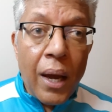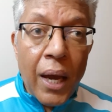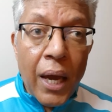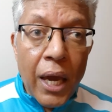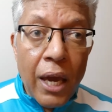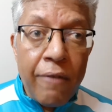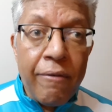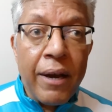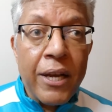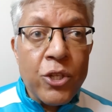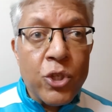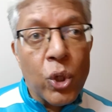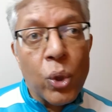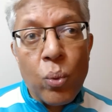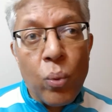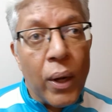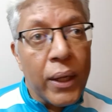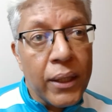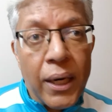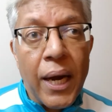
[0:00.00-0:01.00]
Ivanchuk
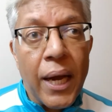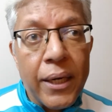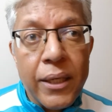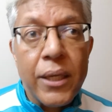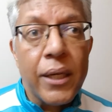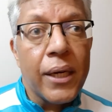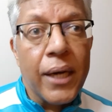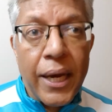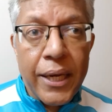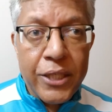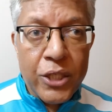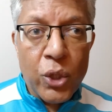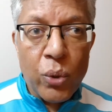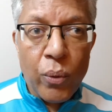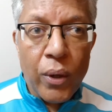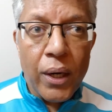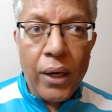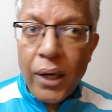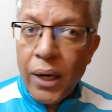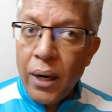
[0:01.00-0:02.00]
won the
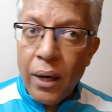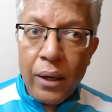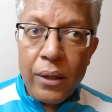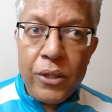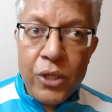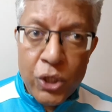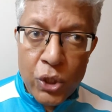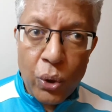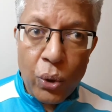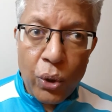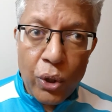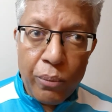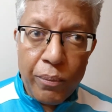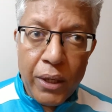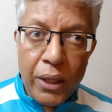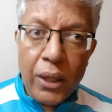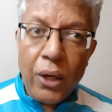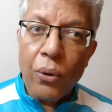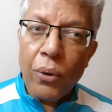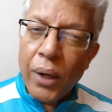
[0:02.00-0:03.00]
1991 Linares
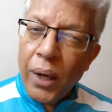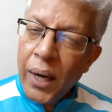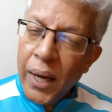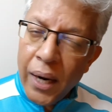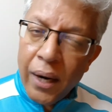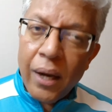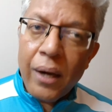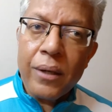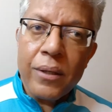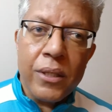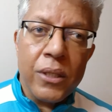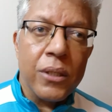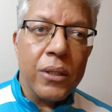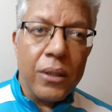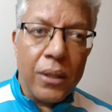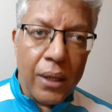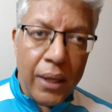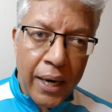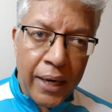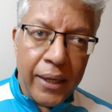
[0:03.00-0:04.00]
tournament. Now, Linares
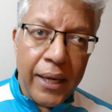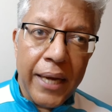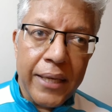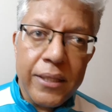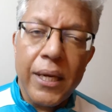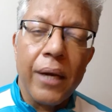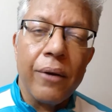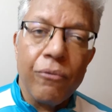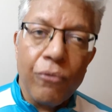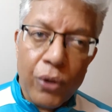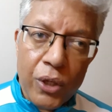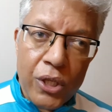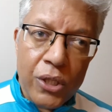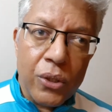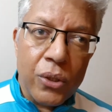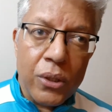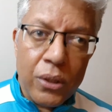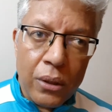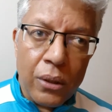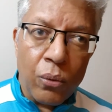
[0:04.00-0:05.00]
at that time
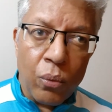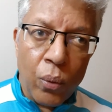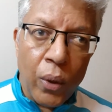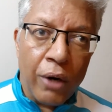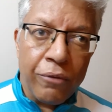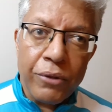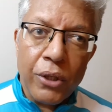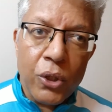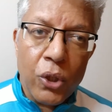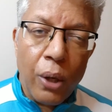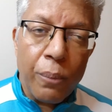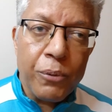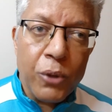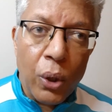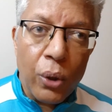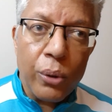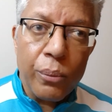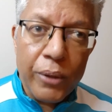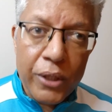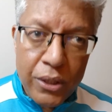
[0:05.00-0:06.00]
was one of the top
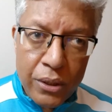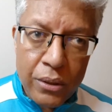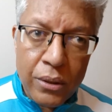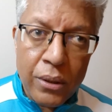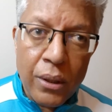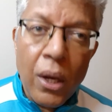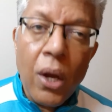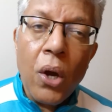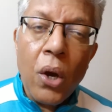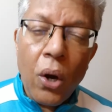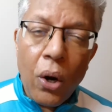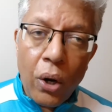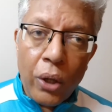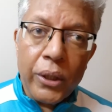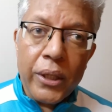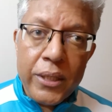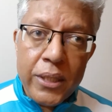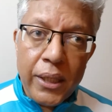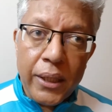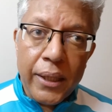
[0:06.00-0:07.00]
tournaments on
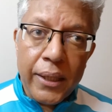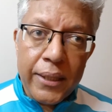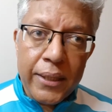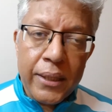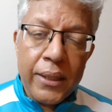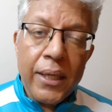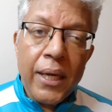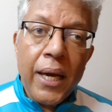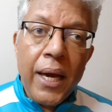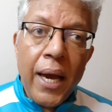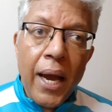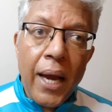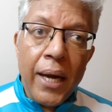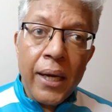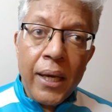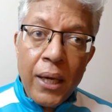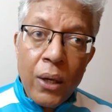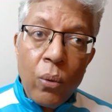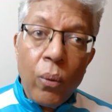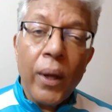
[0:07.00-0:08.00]
the circuit. And
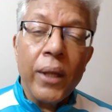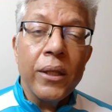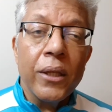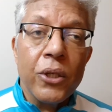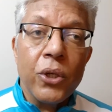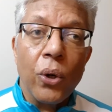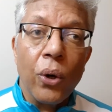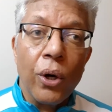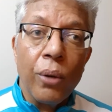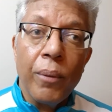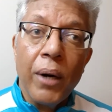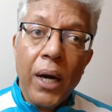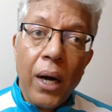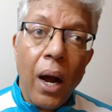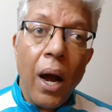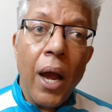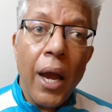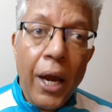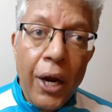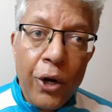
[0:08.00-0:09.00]
he won the tournament
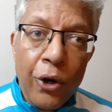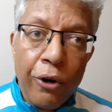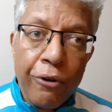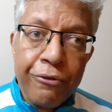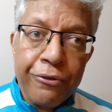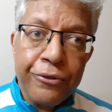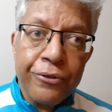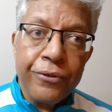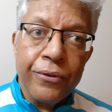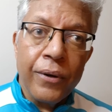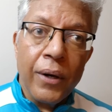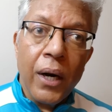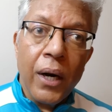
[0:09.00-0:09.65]
ahead of